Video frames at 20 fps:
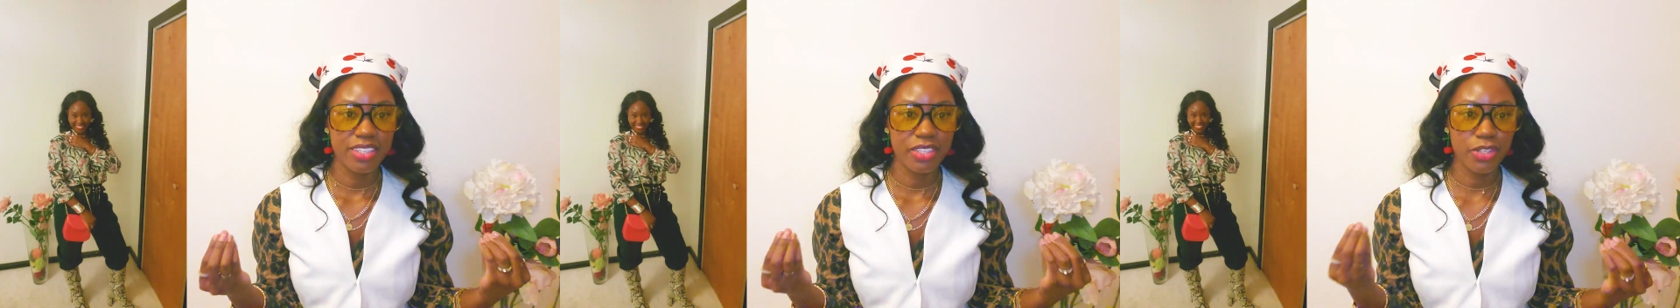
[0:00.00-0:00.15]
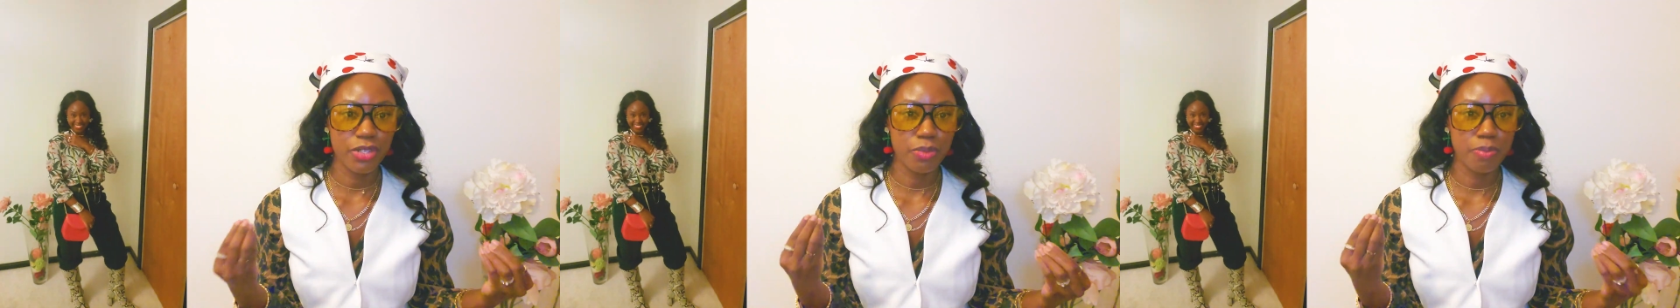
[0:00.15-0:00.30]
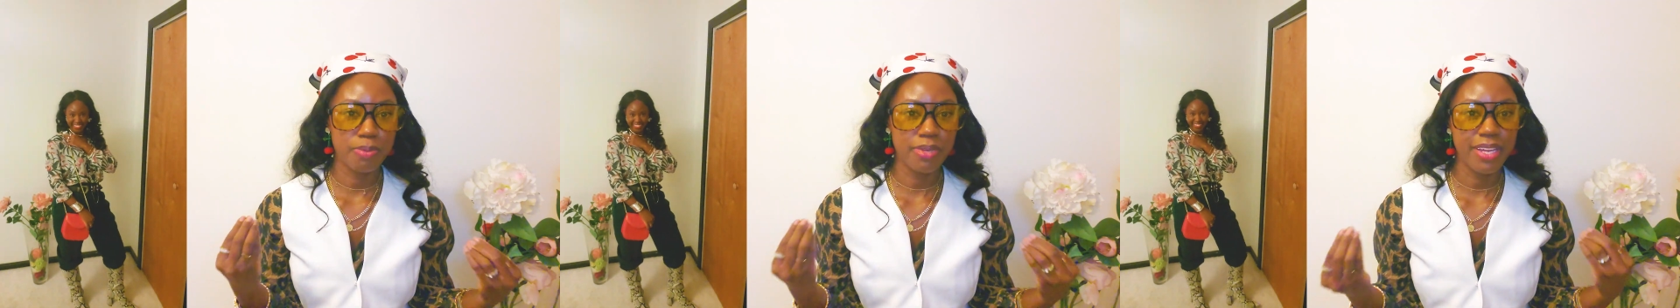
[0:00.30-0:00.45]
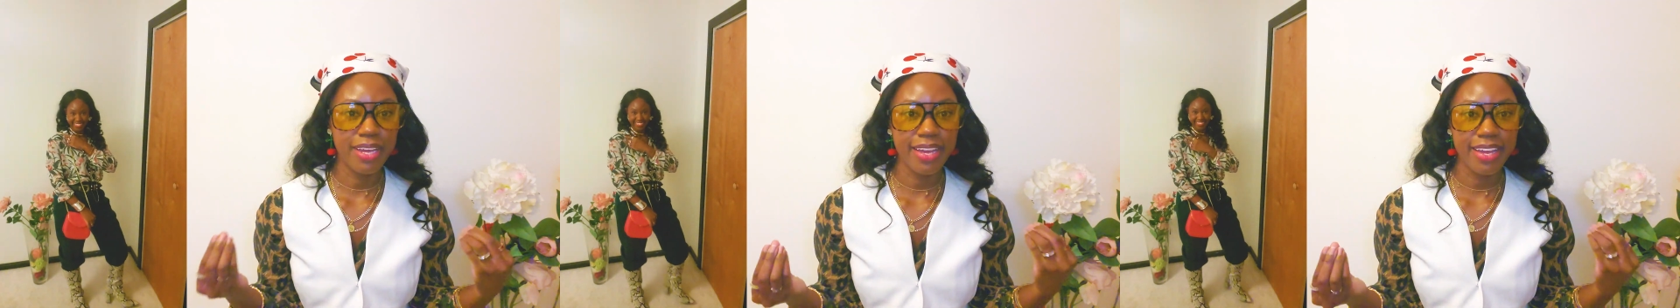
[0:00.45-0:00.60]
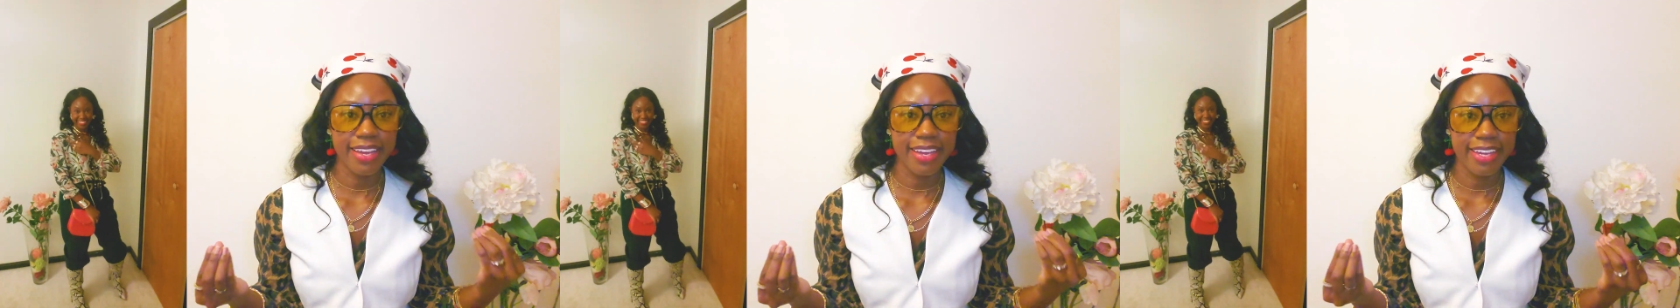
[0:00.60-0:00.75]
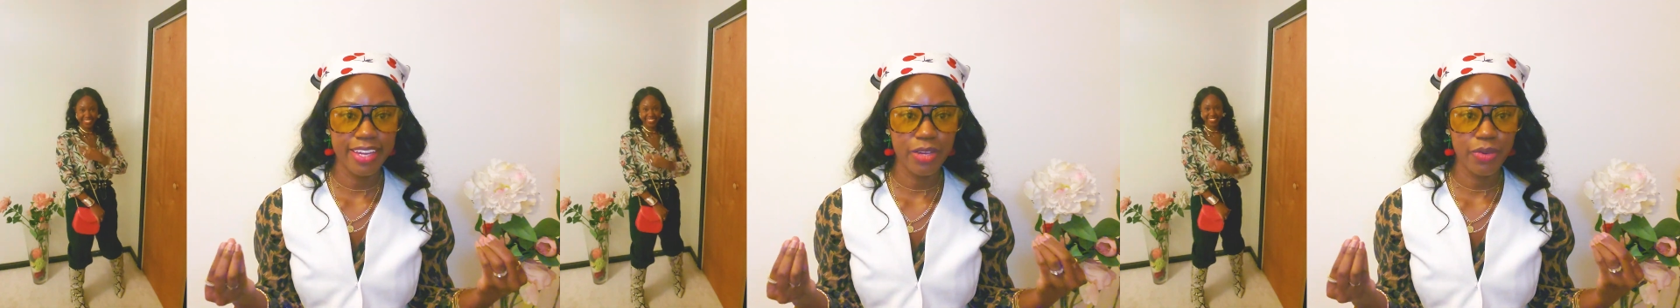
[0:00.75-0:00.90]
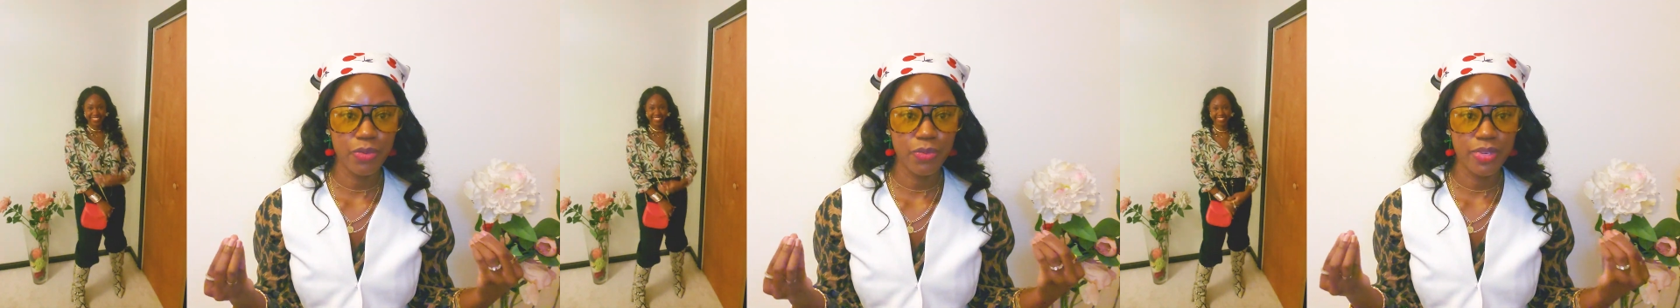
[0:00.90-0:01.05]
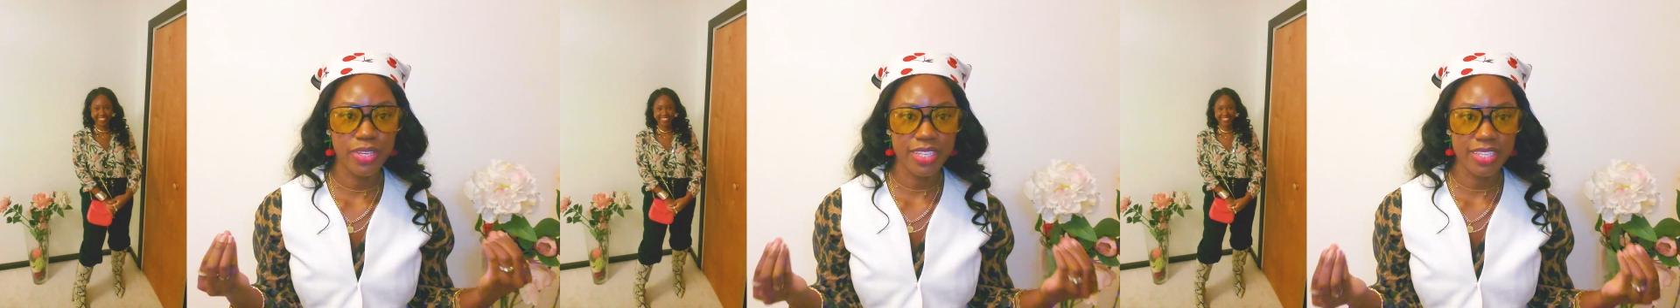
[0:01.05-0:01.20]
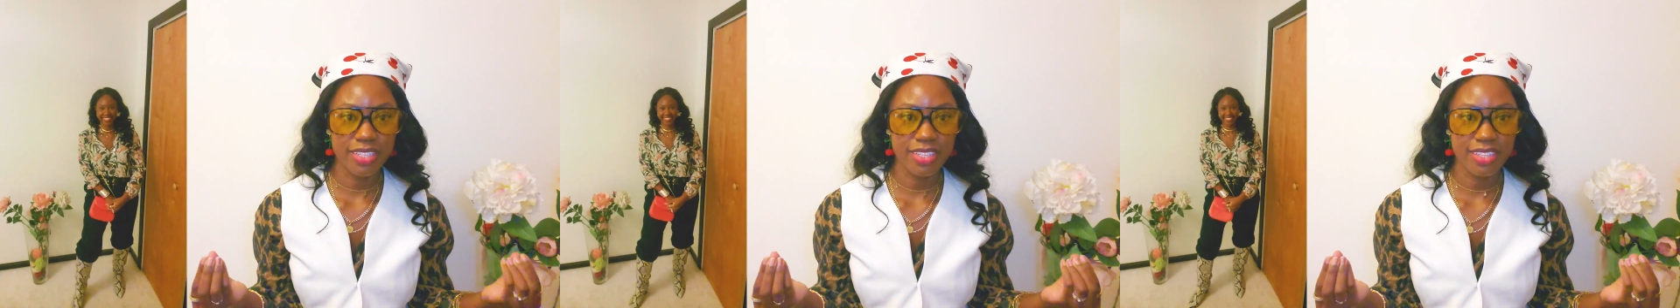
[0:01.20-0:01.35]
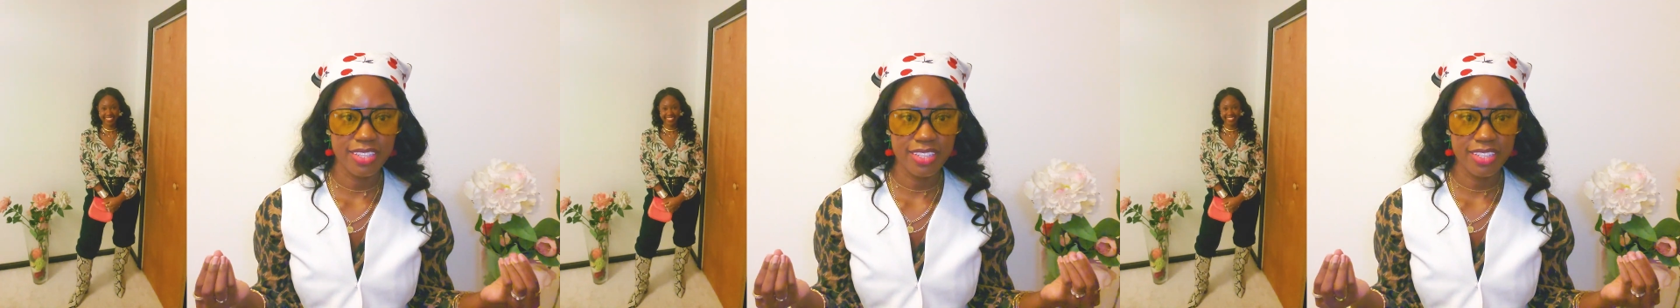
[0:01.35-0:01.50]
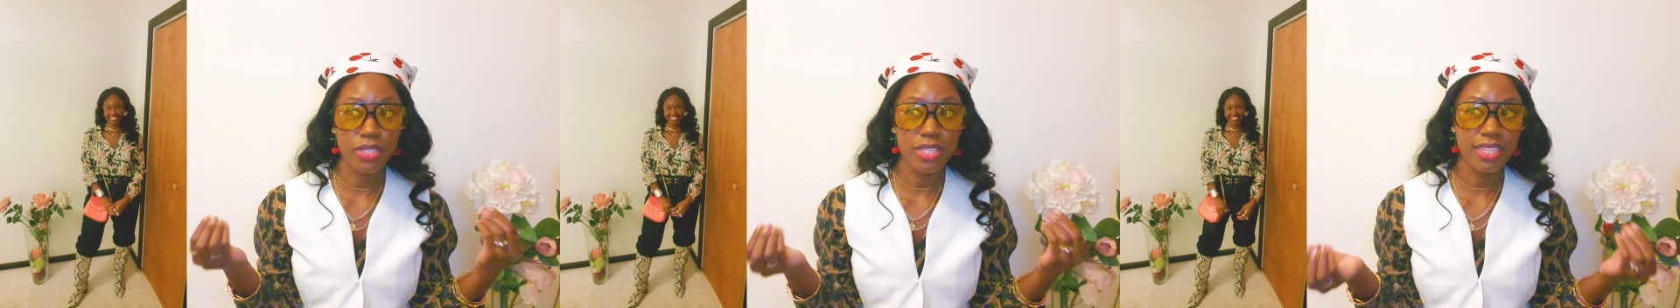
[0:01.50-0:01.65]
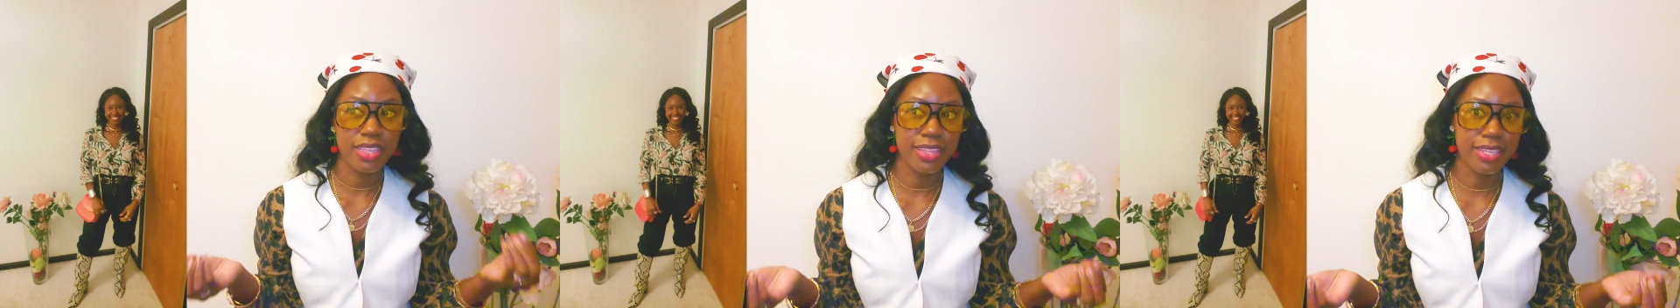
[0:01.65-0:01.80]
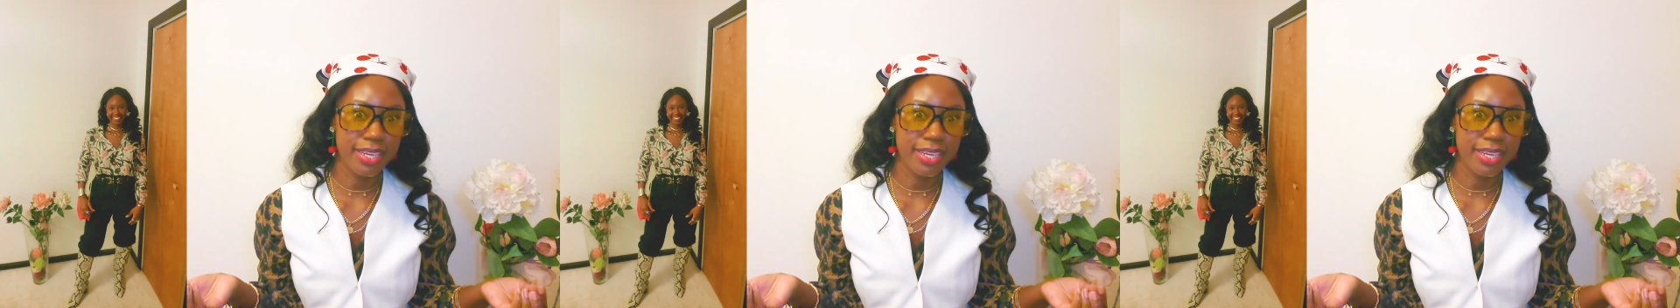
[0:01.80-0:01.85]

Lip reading: you're playing to the